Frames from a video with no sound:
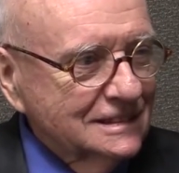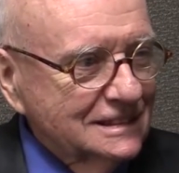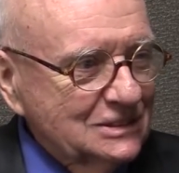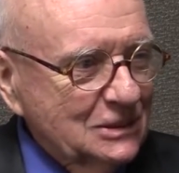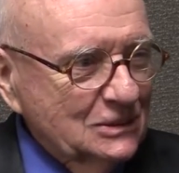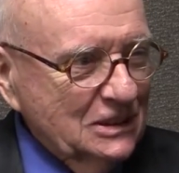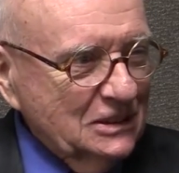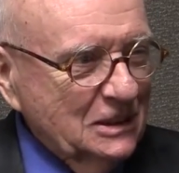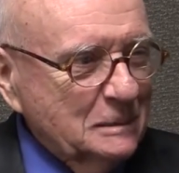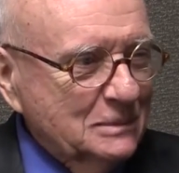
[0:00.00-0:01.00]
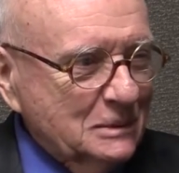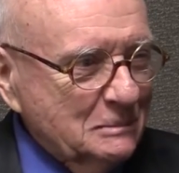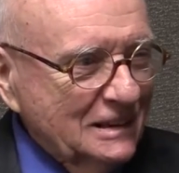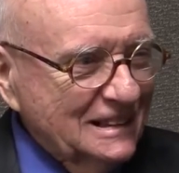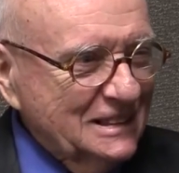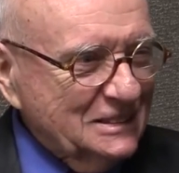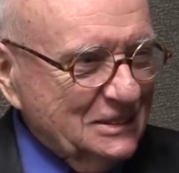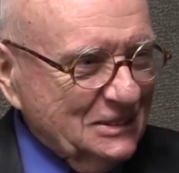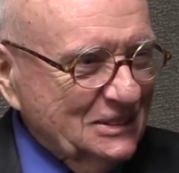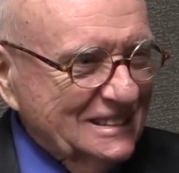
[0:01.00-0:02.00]
That's only a couple of
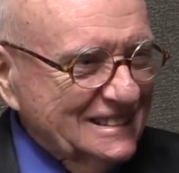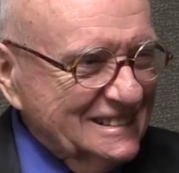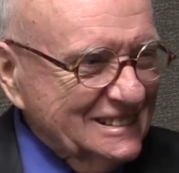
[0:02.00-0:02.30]
miles.